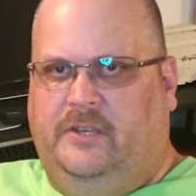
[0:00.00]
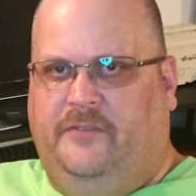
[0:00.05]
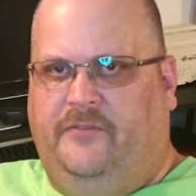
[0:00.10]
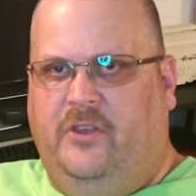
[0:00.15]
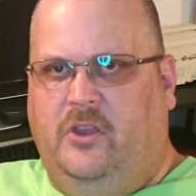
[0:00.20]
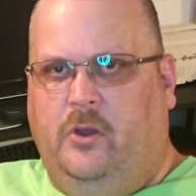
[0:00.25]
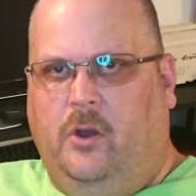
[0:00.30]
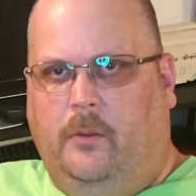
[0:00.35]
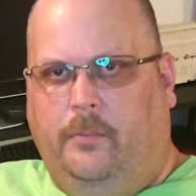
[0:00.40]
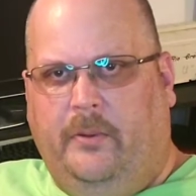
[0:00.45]

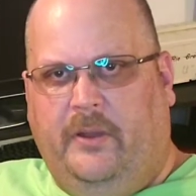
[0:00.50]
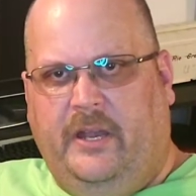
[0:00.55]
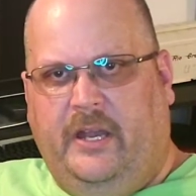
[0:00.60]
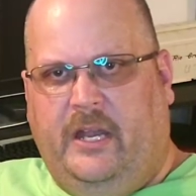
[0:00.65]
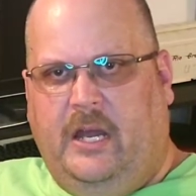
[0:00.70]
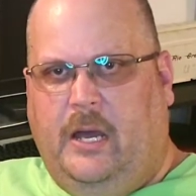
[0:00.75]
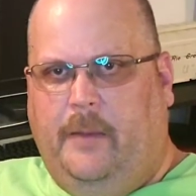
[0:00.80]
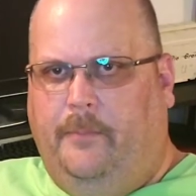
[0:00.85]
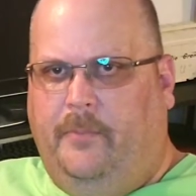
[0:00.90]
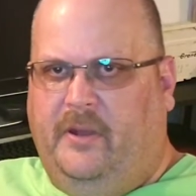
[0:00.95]
If you open
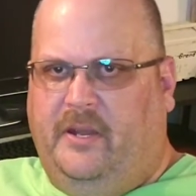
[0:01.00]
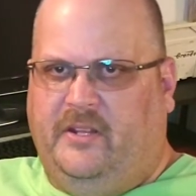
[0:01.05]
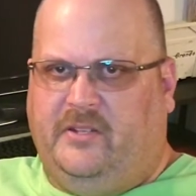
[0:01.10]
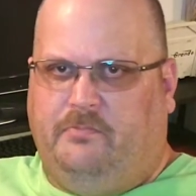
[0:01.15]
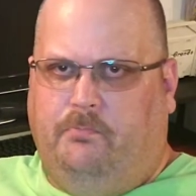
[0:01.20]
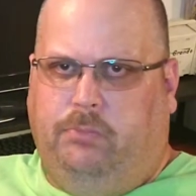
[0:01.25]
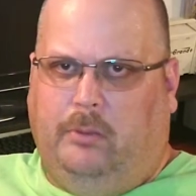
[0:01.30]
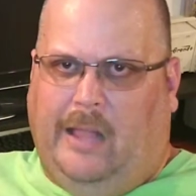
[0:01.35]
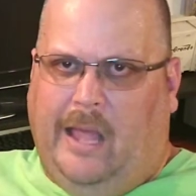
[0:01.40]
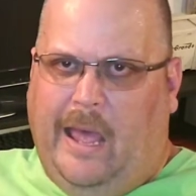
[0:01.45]
it up and
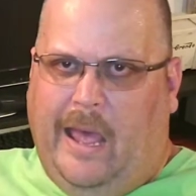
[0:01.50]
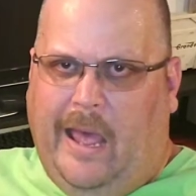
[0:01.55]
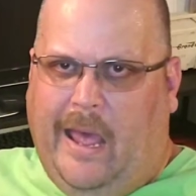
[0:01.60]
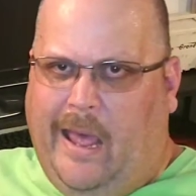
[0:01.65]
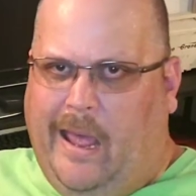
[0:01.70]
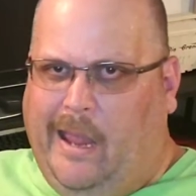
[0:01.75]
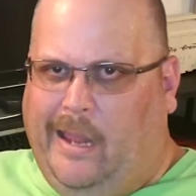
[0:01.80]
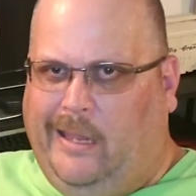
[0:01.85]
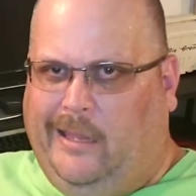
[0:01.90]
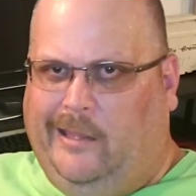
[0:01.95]
it's
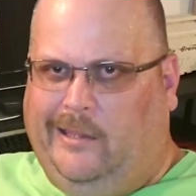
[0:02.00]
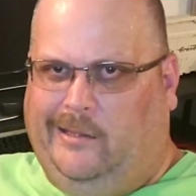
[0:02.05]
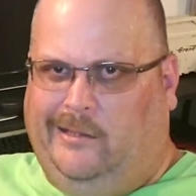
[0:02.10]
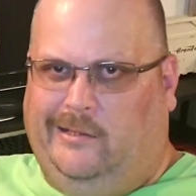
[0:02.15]
black